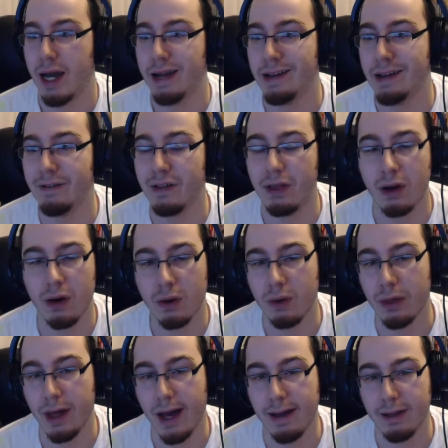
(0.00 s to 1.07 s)
And even
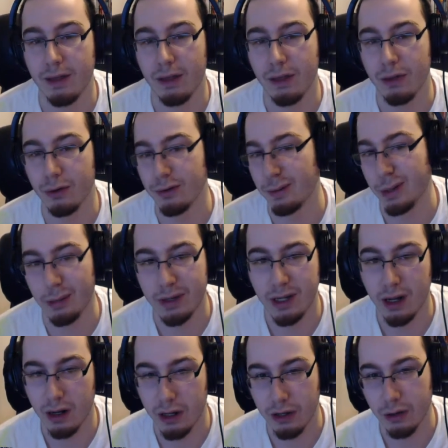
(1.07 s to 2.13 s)
though that there's probably
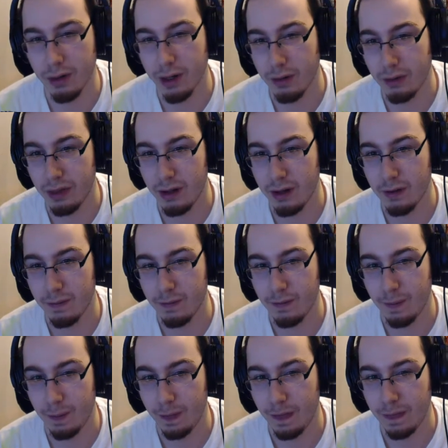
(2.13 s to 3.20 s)
not a cure out there,
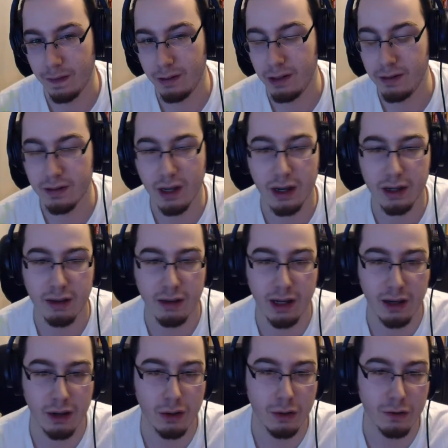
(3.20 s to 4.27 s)
he's not going to
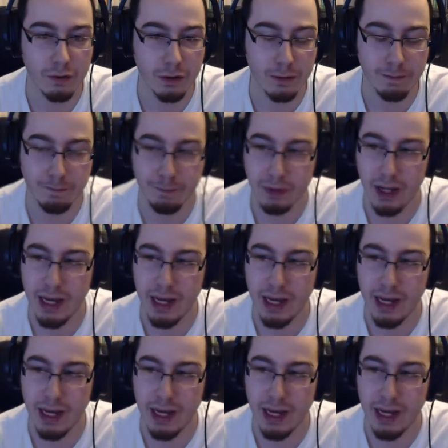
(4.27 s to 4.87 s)
let go of her.